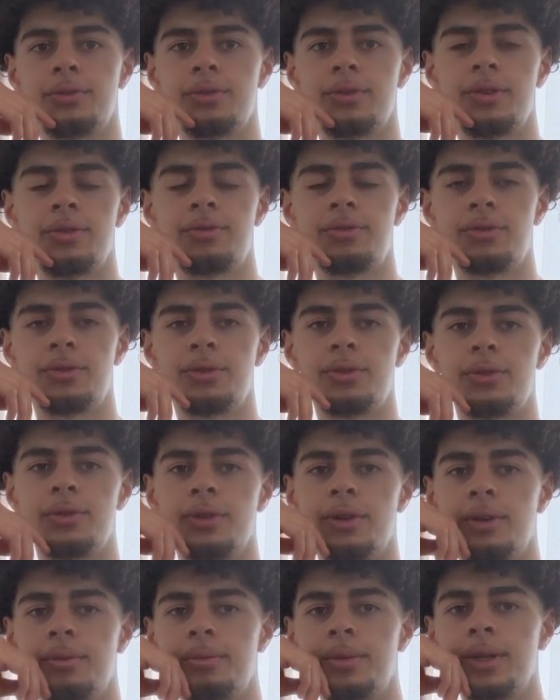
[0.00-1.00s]

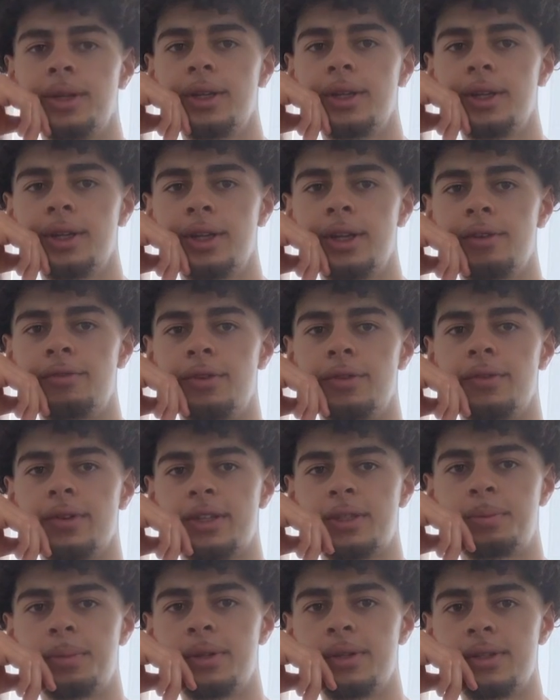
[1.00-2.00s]
if you've
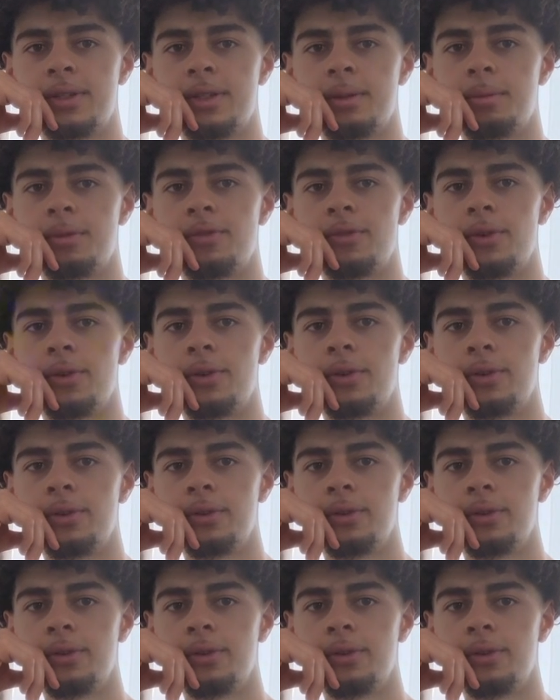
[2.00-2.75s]
experienced it before,